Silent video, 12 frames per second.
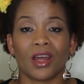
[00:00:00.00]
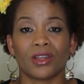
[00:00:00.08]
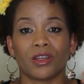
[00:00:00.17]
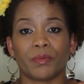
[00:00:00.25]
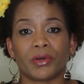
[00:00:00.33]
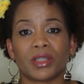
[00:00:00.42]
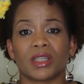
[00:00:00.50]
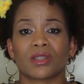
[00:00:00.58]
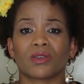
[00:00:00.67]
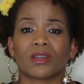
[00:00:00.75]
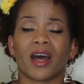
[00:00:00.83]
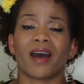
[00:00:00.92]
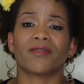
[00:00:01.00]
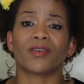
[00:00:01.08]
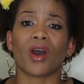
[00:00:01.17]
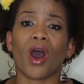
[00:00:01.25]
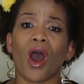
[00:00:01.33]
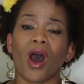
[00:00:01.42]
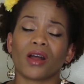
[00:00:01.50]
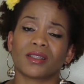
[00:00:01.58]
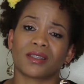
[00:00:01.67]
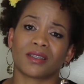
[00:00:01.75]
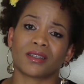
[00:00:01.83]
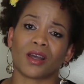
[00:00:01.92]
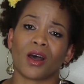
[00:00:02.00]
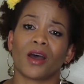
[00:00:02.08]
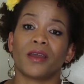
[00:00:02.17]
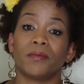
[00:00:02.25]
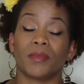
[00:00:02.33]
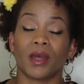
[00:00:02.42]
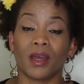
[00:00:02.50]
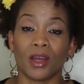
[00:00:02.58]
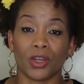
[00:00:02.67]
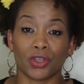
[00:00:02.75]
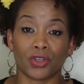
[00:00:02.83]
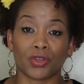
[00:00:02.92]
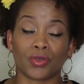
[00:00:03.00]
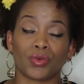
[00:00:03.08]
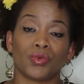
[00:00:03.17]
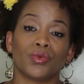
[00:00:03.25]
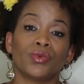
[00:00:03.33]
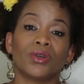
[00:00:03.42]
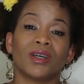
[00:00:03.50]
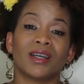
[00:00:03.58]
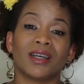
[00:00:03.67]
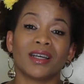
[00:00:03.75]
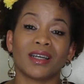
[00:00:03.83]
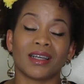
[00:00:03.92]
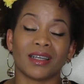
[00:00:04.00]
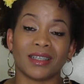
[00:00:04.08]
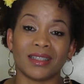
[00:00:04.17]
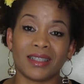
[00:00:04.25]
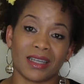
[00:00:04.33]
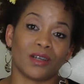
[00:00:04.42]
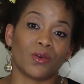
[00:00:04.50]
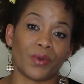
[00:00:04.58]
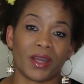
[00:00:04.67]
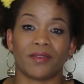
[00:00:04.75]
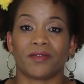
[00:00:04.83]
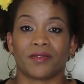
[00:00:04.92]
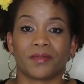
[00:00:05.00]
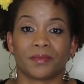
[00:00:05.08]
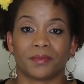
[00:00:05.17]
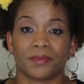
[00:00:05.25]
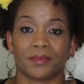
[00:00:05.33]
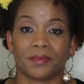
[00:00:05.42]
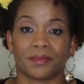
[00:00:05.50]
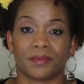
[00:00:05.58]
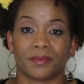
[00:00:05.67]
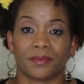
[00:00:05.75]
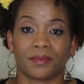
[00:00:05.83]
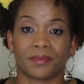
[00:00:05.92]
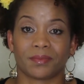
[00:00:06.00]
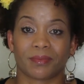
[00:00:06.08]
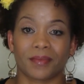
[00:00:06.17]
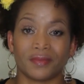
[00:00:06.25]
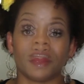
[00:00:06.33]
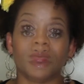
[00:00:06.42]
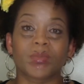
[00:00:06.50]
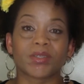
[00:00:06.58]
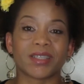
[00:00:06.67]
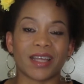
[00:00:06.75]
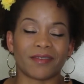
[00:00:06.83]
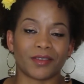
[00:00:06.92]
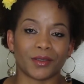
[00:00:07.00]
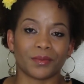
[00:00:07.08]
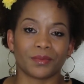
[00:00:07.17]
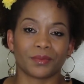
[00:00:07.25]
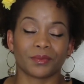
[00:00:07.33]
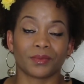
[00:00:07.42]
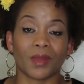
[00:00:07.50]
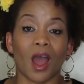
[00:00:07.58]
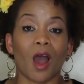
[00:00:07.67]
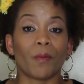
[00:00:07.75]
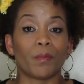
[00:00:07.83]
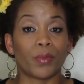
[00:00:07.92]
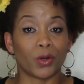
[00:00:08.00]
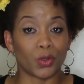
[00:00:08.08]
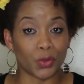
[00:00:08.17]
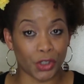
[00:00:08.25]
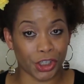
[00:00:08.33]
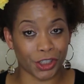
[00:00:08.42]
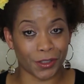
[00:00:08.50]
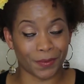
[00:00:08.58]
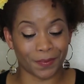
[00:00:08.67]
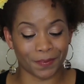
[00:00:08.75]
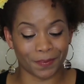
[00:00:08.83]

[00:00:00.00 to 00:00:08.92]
the body's going to have a hard time to deal with. Number 7, pollution.